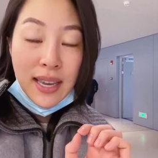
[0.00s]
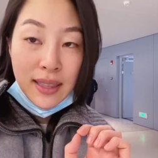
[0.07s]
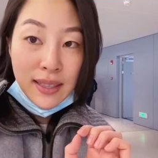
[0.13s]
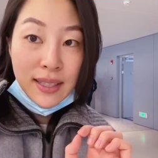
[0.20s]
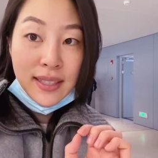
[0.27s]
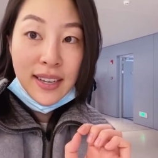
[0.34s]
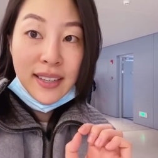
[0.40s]
in
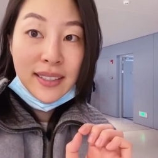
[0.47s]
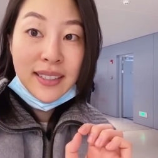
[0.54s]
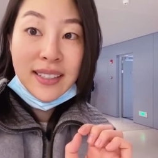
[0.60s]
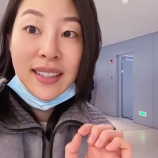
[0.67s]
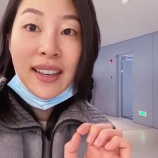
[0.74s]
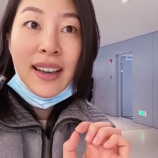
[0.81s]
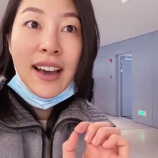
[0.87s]
the
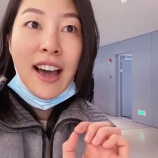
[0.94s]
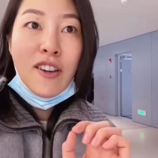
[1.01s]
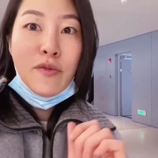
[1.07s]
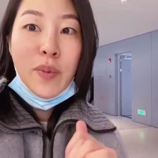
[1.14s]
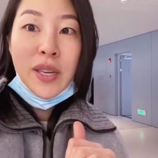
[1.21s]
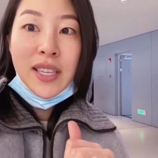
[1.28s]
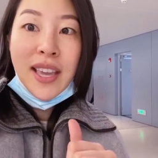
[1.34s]
States.
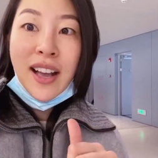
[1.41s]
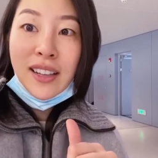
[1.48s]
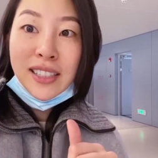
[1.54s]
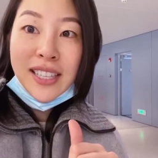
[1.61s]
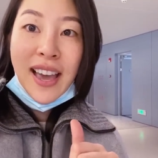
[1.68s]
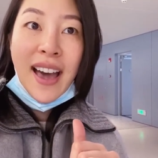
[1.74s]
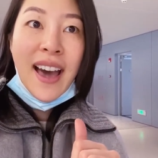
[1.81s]
I've been
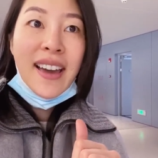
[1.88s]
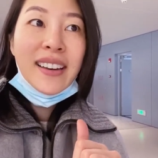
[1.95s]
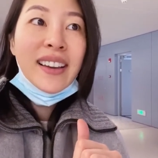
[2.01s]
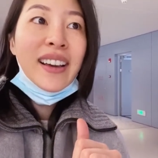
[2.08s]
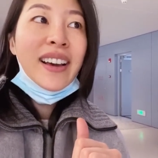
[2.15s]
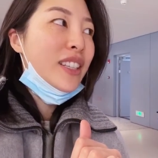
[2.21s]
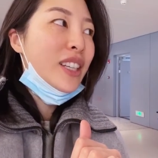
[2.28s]
yelled at,
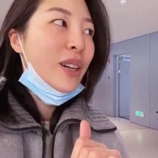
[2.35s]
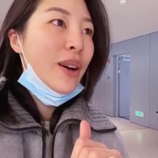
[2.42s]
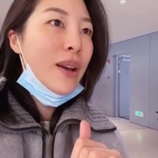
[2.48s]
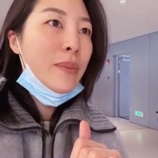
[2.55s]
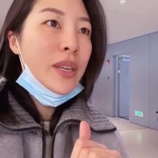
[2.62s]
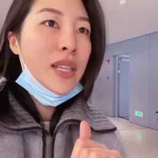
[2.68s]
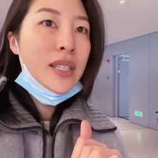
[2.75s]
you know,
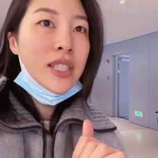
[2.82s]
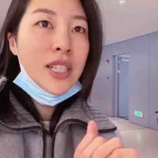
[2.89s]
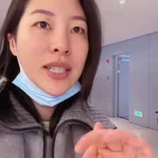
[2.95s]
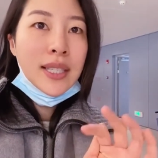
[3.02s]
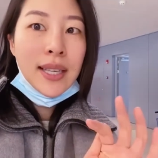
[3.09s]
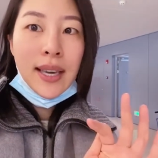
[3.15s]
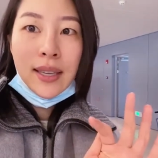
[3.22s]
I mean, it's
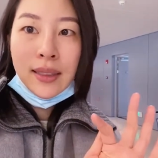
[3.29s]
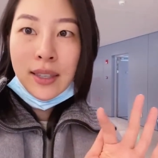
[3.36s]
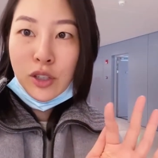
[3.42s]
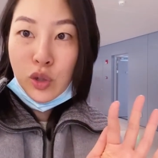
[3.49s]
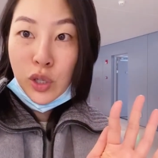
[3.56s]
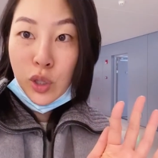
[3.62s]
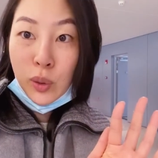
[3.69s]
just like they
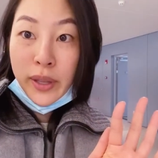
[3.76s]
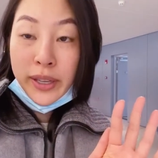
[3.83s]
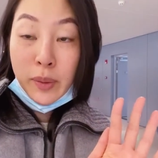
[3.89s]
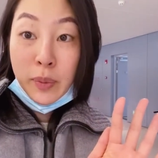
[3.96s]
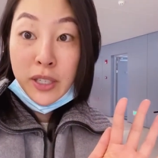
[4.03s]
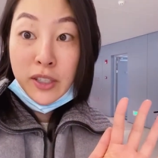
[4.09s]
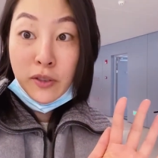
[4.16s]
treat you
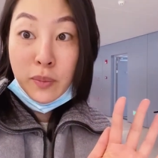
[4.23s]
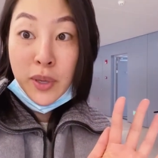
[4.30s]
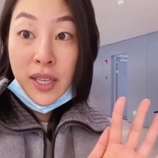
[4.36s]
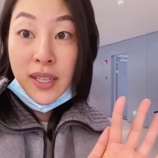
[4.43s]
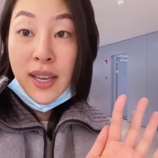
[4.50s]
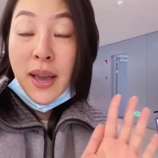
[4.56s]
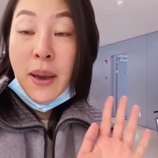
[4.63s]
like a piece of
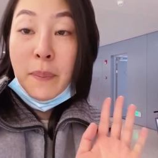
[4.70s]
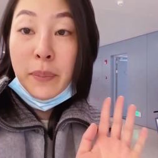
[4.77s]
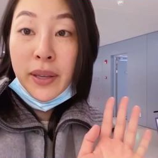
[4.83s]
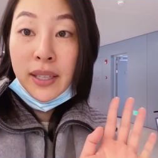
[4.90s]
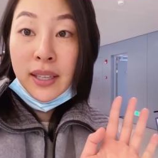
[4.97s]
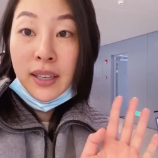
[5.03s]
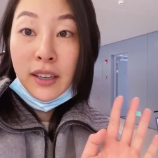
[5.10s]
meat.
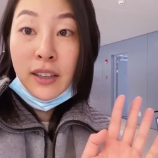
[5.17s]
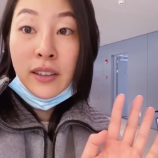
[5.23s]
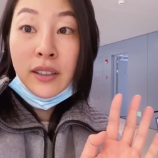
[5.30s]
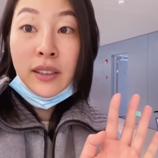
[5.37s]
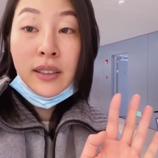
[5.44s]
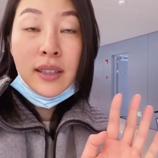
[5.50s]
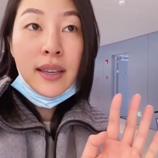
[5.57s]
But
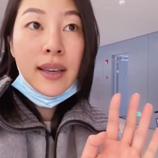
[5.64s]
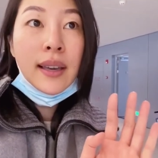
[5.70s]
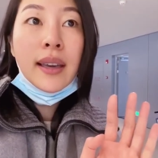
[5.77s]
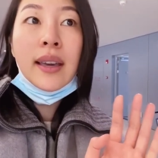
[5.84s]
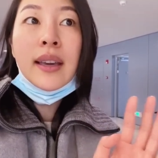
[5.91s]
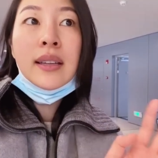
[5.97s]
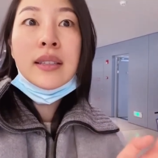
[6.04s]
here,
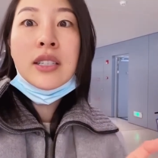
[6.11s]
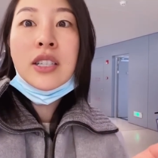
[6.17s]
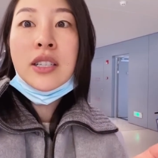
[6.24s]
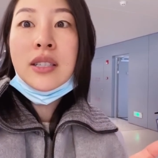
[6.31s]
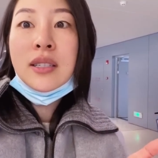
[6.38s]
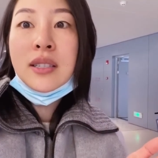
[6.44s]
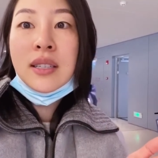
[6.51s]
it's
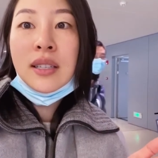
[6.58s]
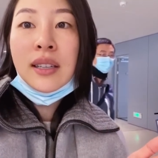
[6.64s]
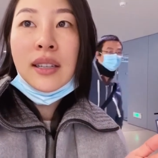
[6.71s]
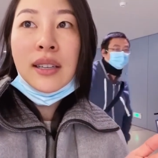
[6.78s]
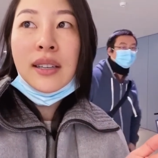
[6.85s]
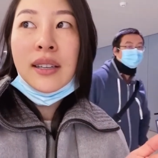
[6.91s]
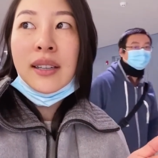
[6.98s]

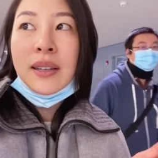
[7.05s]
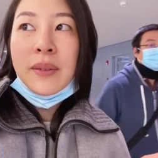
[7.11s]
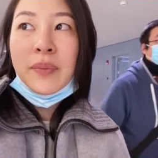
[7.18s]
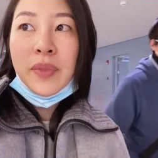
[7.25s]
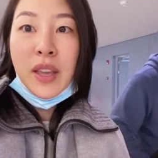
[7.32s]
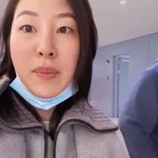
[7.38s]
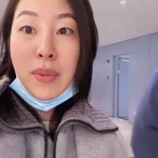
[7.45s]

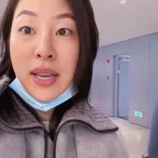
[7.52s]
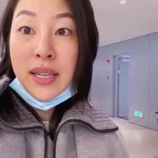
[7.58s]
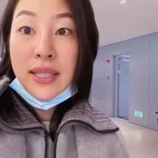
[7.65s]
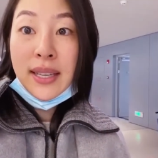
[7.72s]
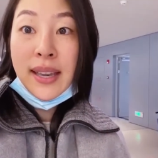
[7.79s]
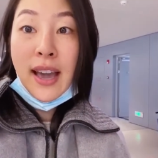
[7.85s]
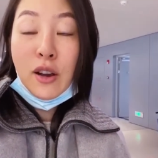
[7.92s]
just
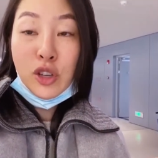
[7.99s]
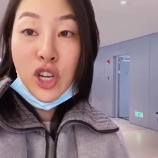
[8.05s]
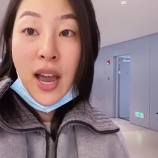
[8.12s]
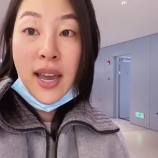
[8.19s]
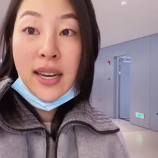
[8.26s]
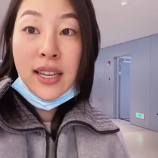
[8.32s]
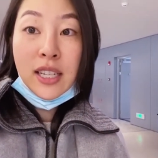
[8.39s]
amazing how
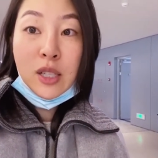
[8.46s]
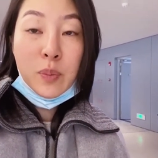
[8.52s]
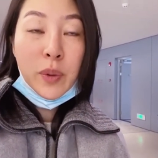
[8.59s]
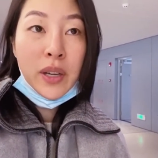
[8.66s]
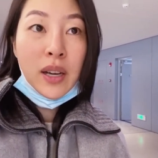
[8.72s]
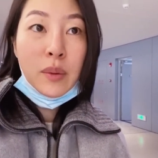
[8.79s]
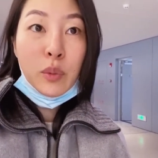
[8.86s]
China has
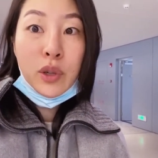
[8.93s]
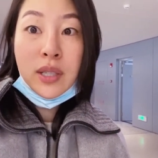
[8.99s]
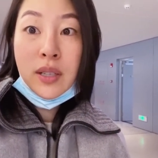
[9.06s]
become more